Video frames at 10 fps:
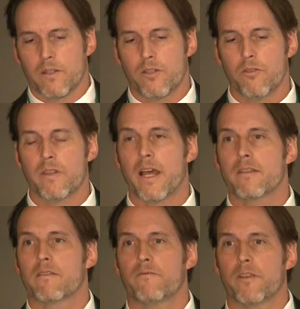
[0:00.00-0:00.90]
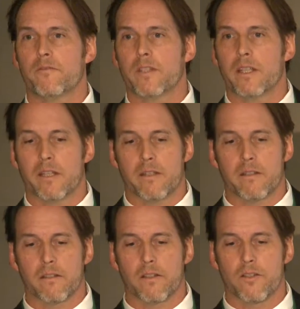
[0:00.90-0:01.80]
2015
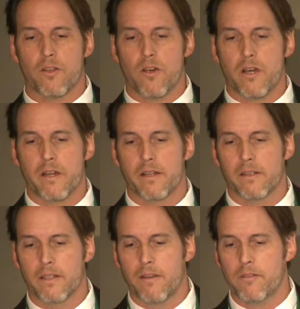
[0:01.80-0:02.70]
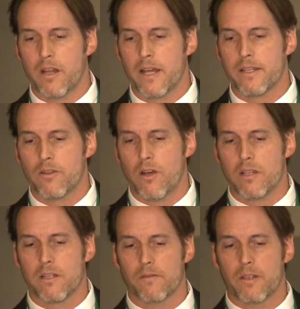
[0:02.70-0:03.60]
Lazard levelized
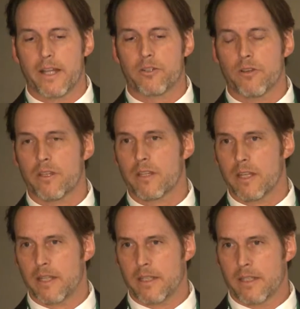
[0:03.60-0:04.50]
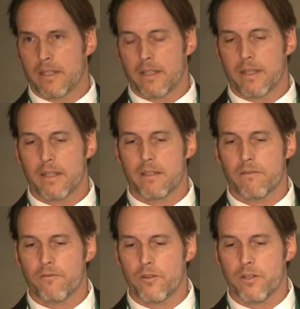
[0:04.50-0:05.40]
cost of electricity is the
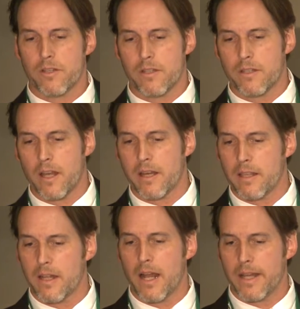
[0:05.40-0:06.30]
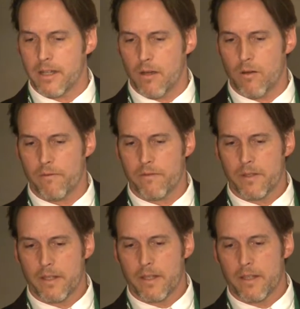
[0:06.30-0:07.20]
first study that I know of
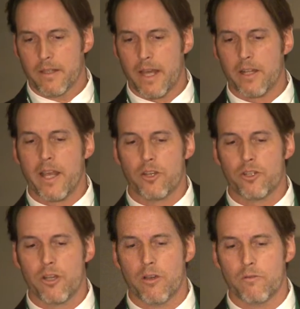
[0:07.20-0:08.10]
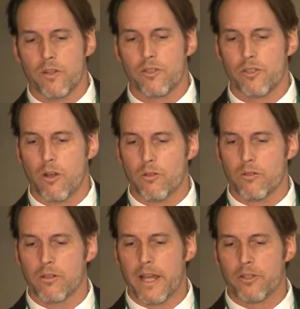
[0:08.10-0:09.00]
that has shown
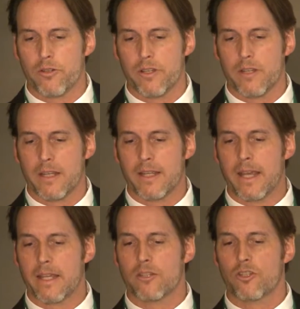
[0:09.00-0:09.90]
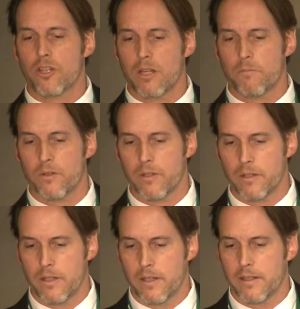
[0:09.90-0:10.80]
solar electricity as cheaper
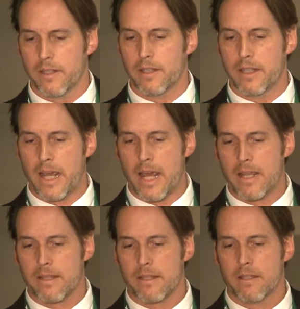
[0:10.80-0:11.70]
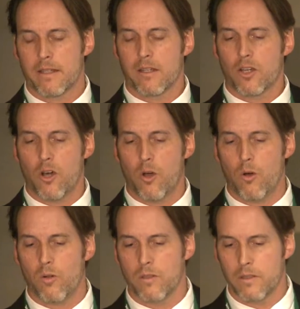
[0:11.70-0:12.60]
than gas,
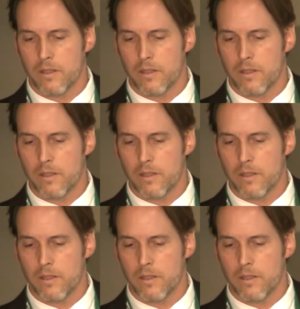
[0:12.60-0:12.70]
coal,